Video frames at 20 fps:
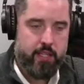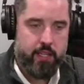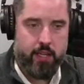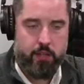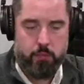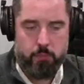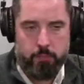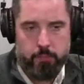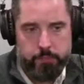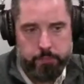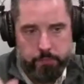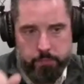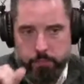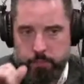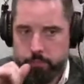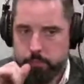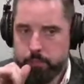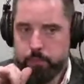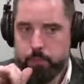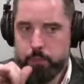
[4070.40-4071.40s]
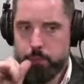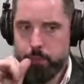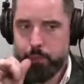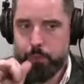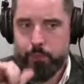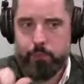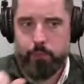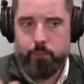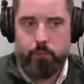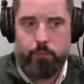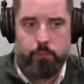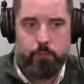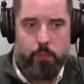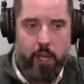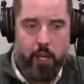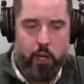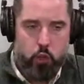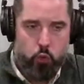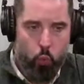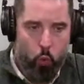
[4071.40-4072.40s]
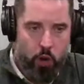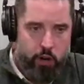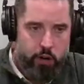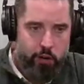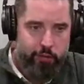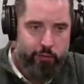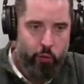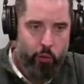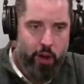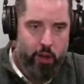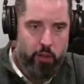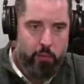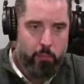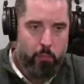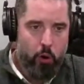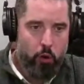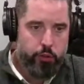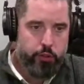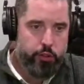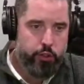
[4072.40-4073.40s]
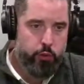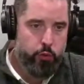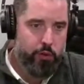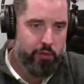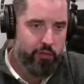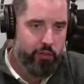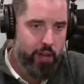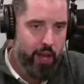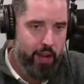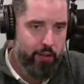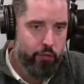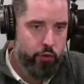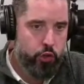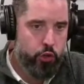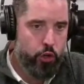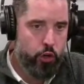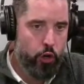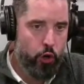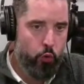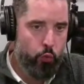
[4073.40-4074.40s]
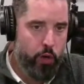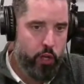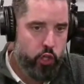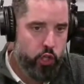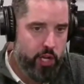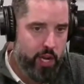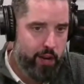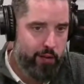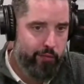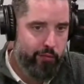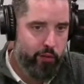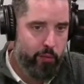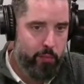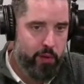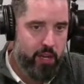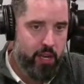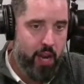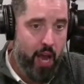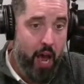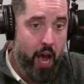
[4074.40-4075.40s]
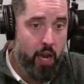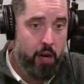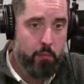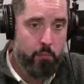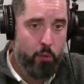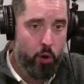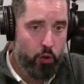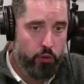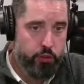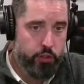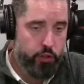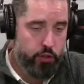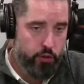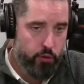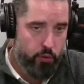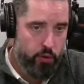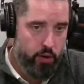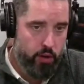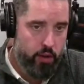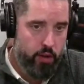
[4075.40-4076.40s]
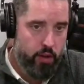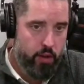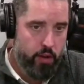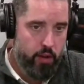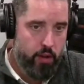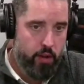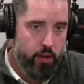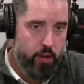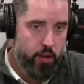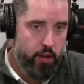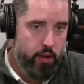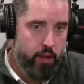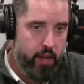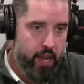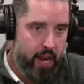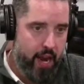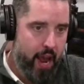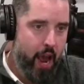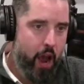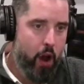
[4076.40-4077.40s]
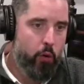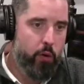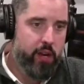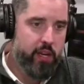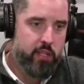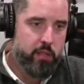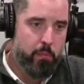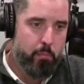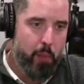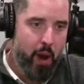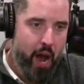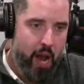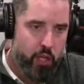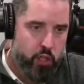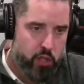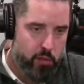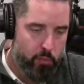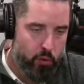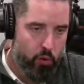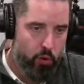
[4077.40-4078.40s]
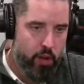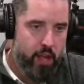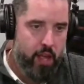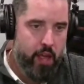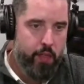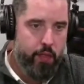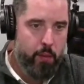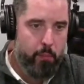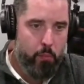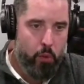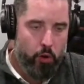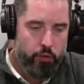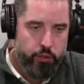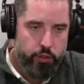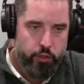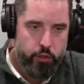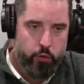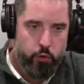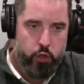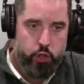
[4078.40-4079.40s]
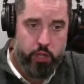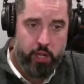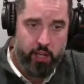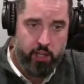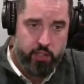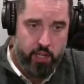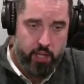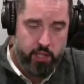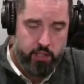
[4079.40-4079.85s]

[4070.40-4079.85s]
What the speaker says: He says, it is wonderful how the multitude of life should originate from non-multitude, and how it is impossible that multitude should